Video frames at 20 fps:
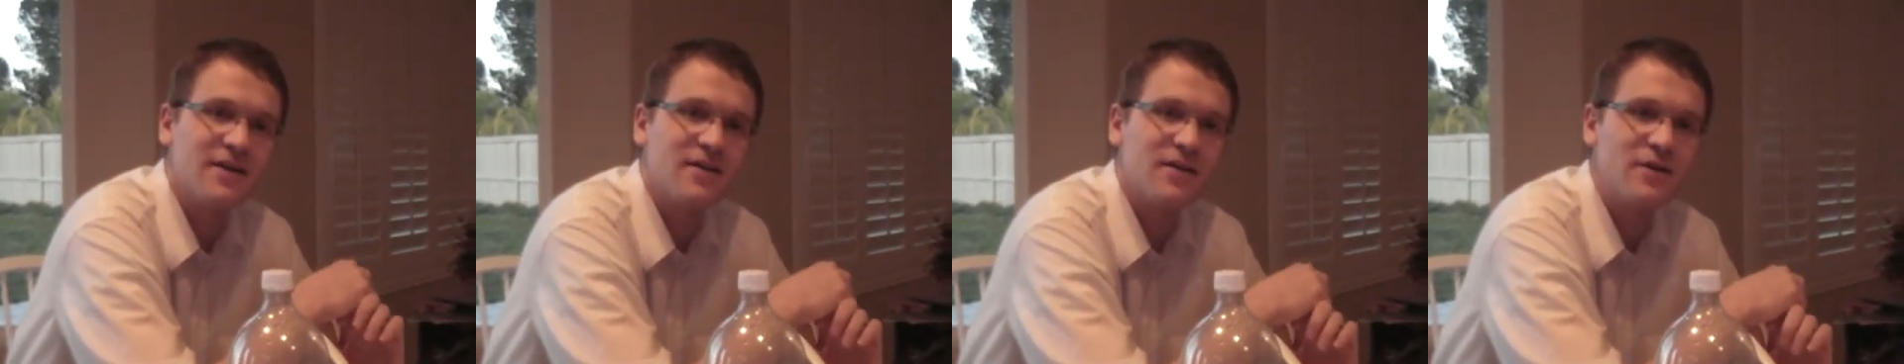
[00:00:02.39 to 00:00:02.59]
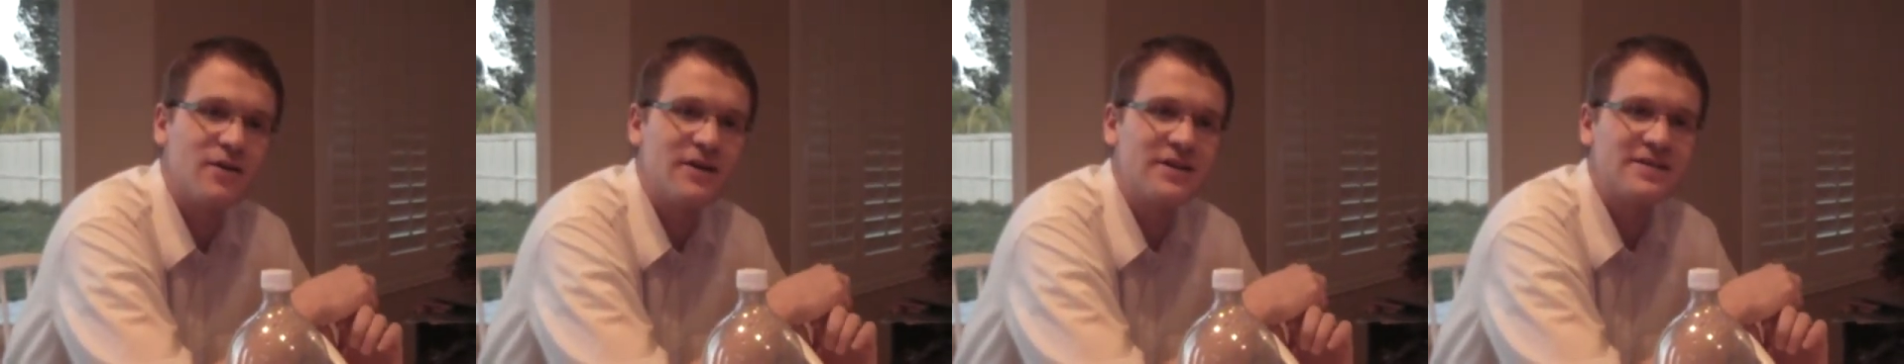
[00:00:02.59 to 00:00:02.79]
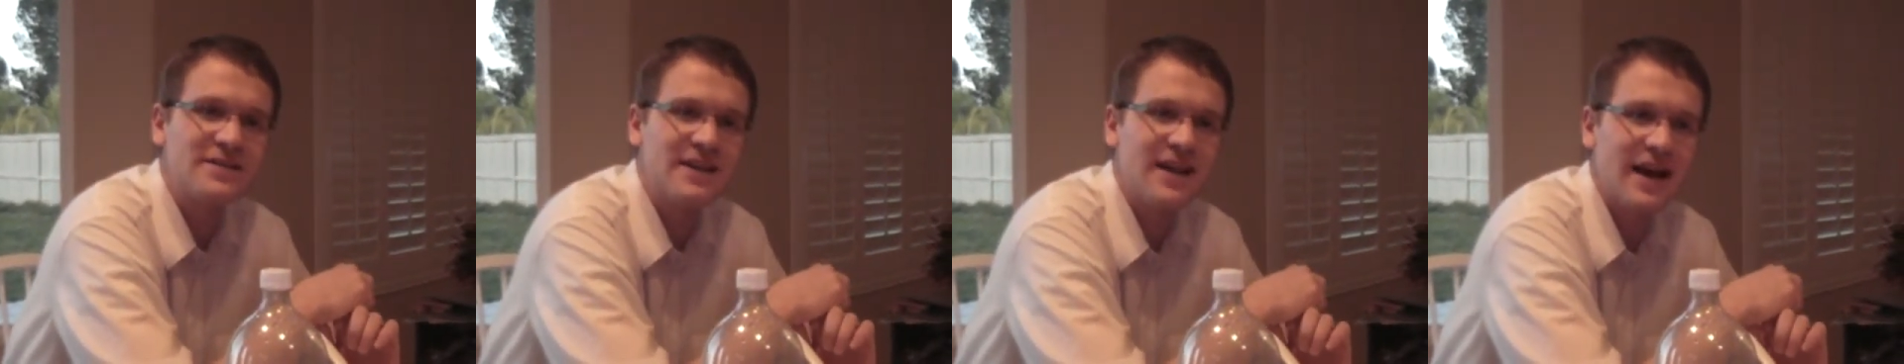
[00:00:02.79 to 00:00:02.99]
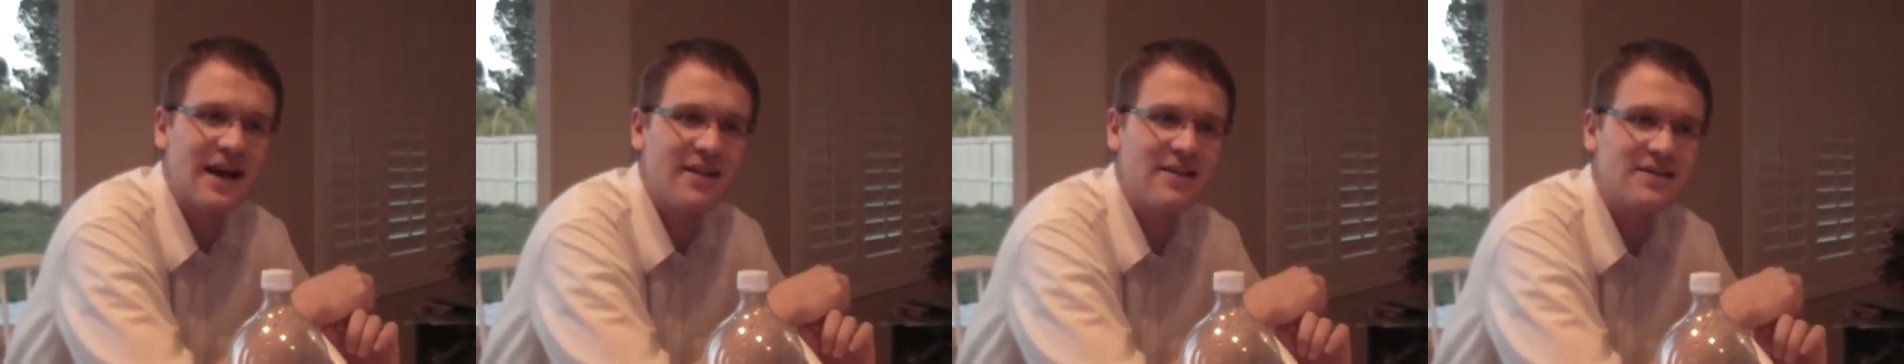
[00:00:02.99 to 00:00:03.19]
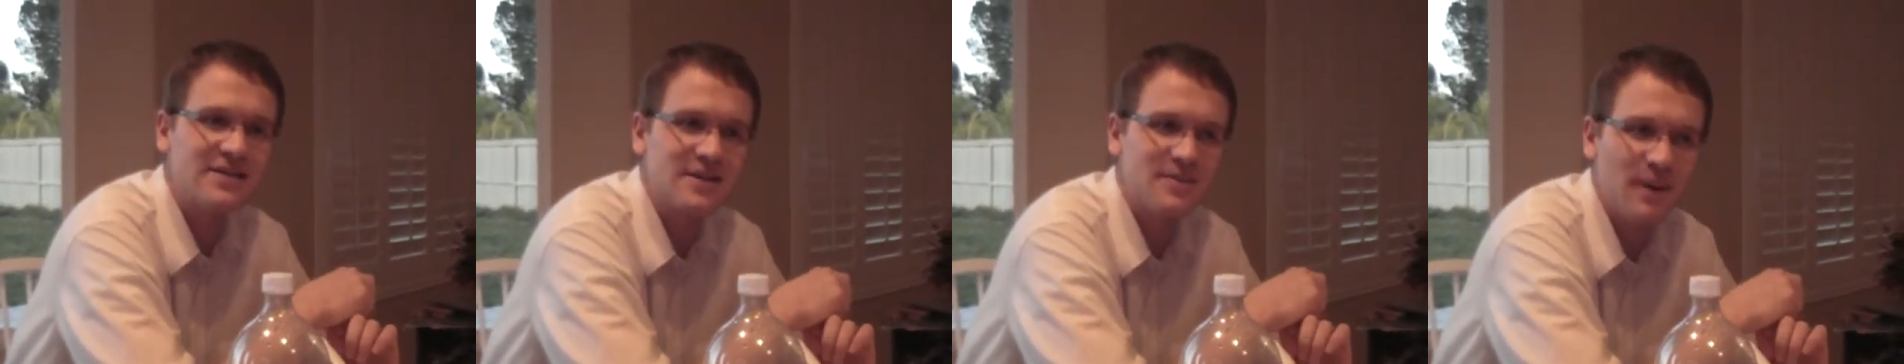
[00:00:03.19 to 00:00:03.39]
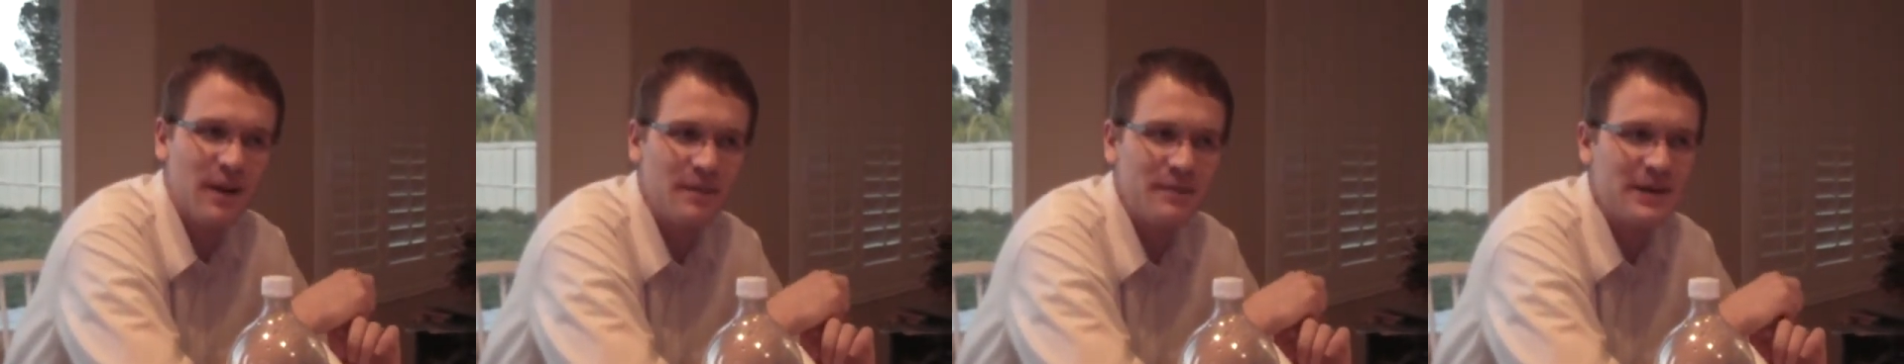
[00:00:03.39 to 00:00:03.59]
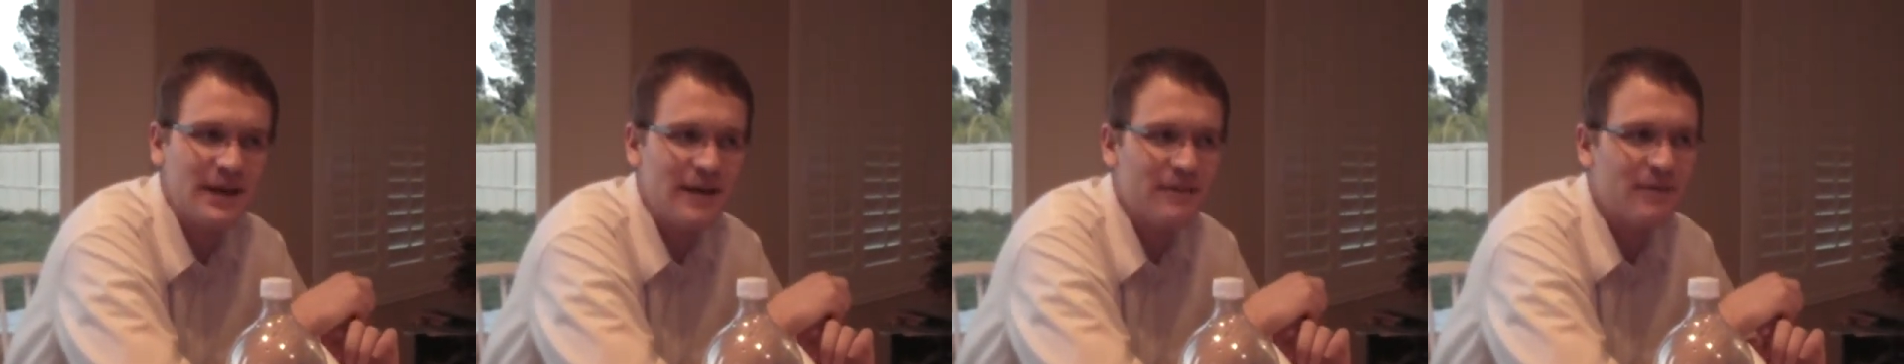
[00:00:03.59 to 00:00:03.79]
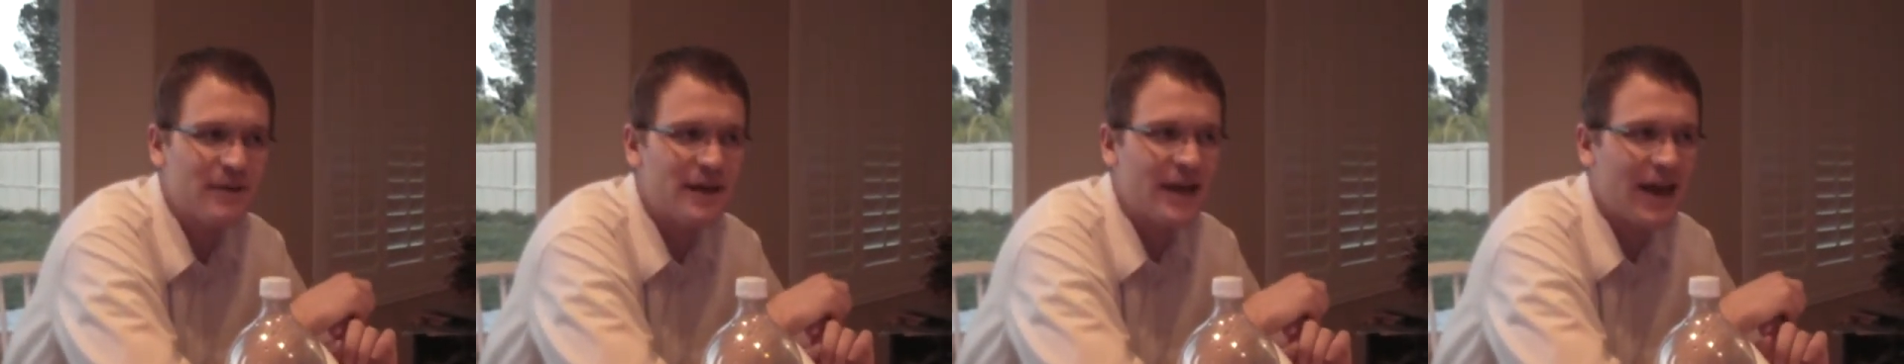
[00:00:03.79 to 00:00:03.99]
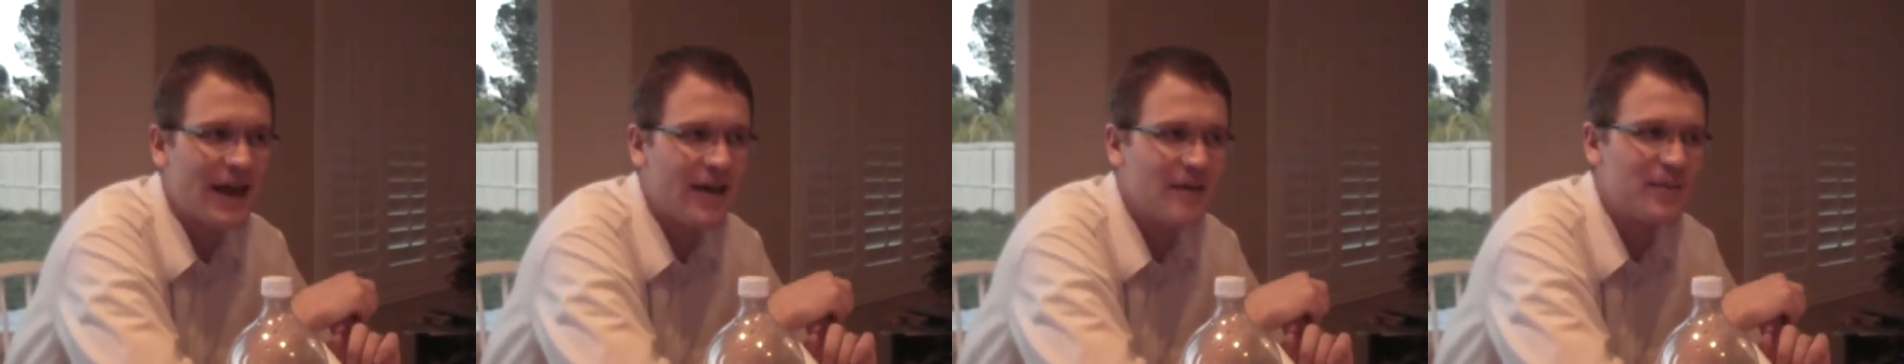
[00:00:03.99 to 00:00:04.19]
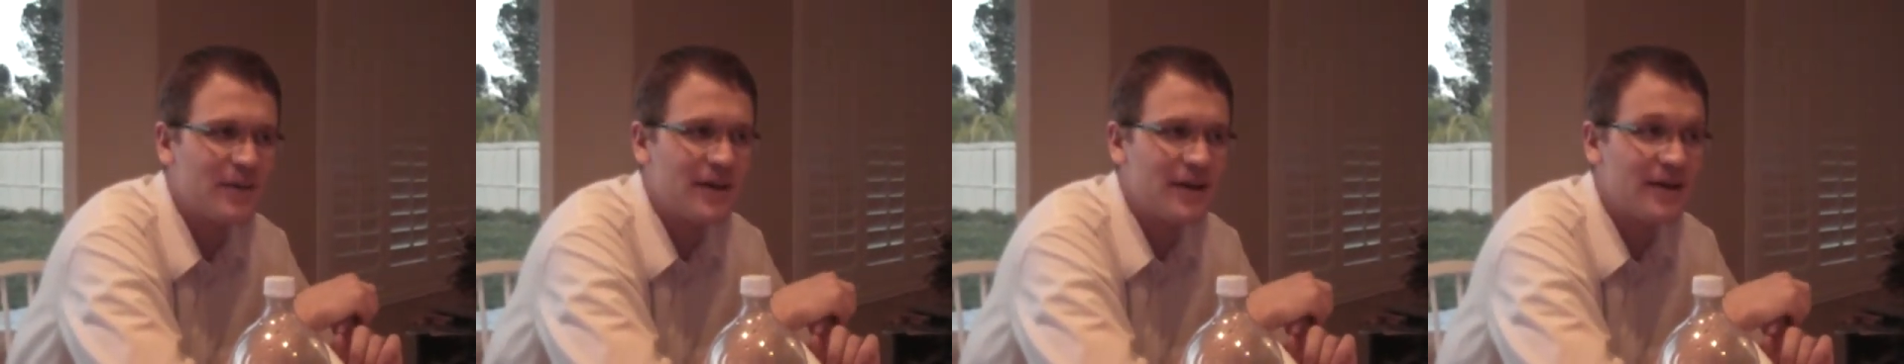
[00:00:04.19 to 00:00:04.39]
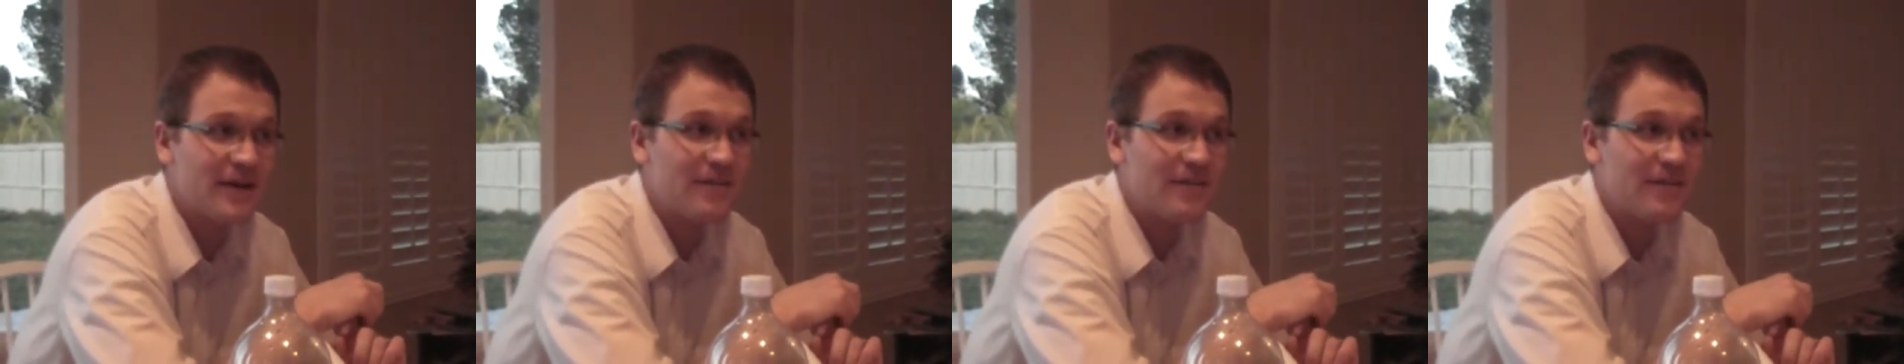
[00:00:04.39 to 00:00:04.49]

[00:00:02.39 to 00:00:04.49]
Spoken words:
Lucas and Alex and Mom and Dad were camping.